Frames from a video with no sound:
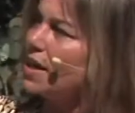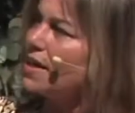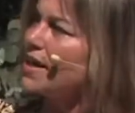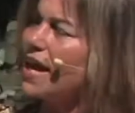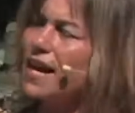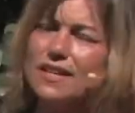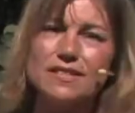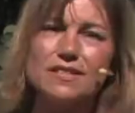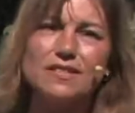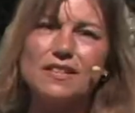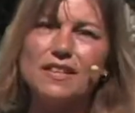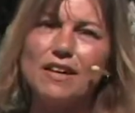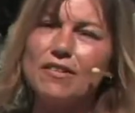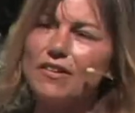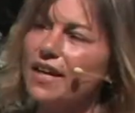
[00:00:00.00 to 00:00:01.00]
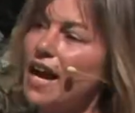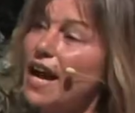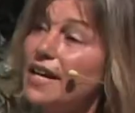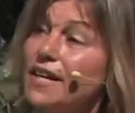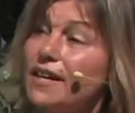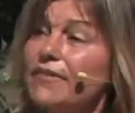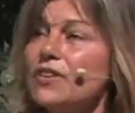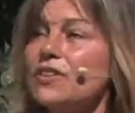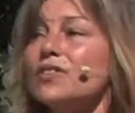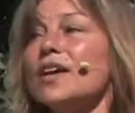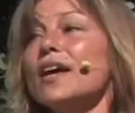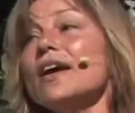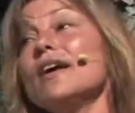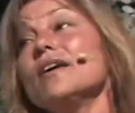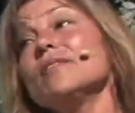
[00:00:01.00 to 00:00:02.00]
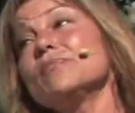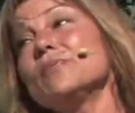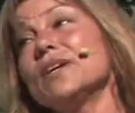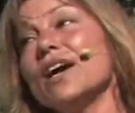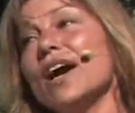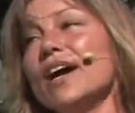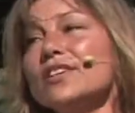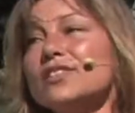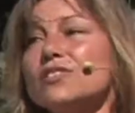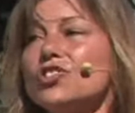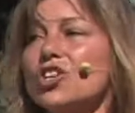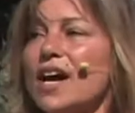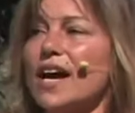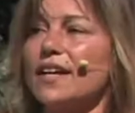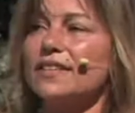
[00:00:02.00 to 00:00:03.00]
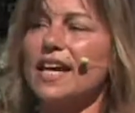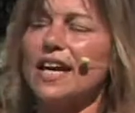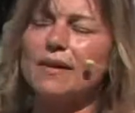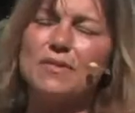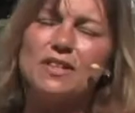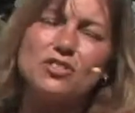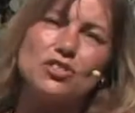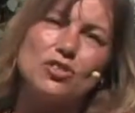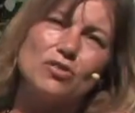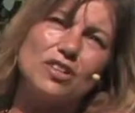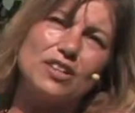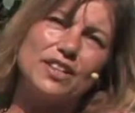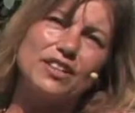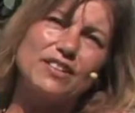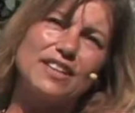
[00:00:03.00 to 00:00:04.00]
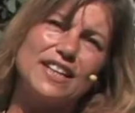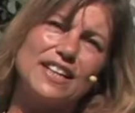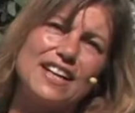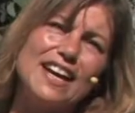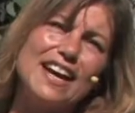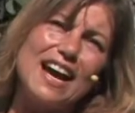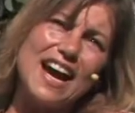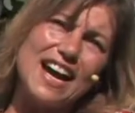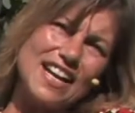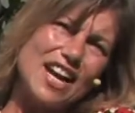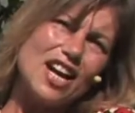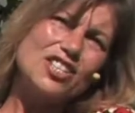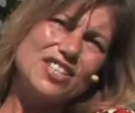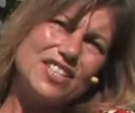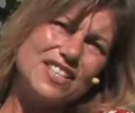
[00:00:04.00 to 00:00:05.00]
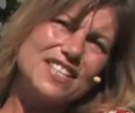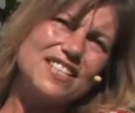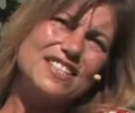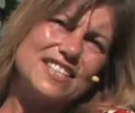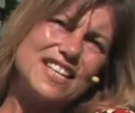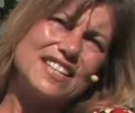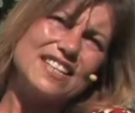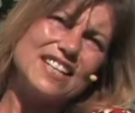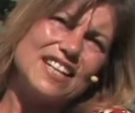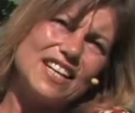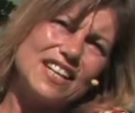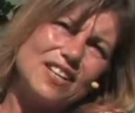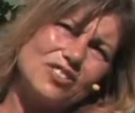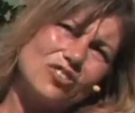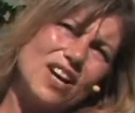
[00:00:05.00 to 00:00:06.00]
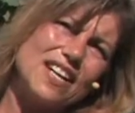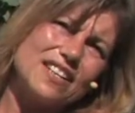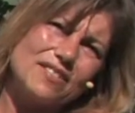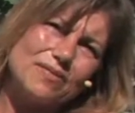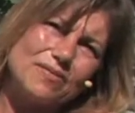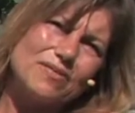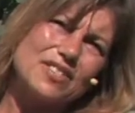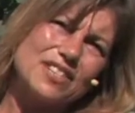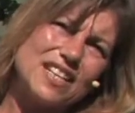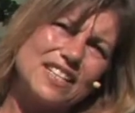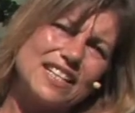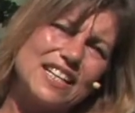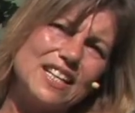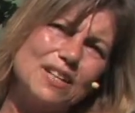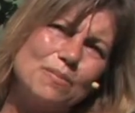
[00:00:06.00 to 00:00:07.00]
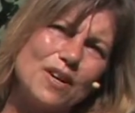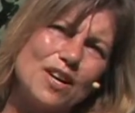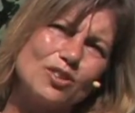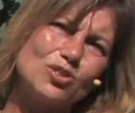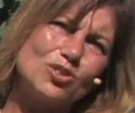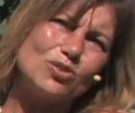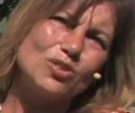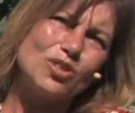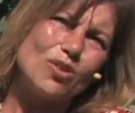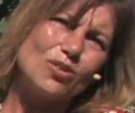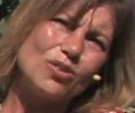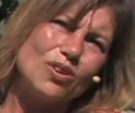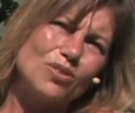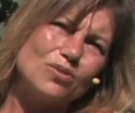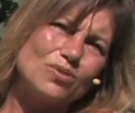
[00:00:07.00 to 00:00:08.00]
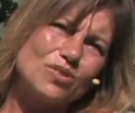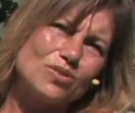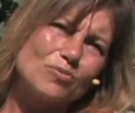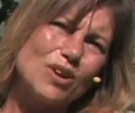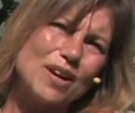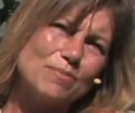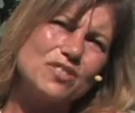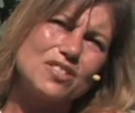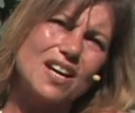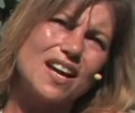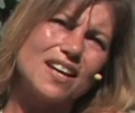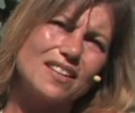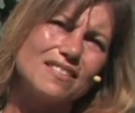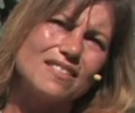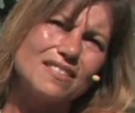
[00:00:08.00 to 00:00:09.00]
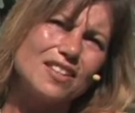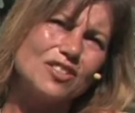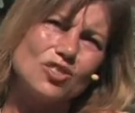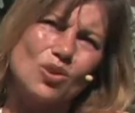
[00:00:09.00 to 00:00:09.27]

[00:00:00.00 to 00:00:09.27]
Yes. And now because John came in so clearly, I actually did try to send an email to Yoko's website and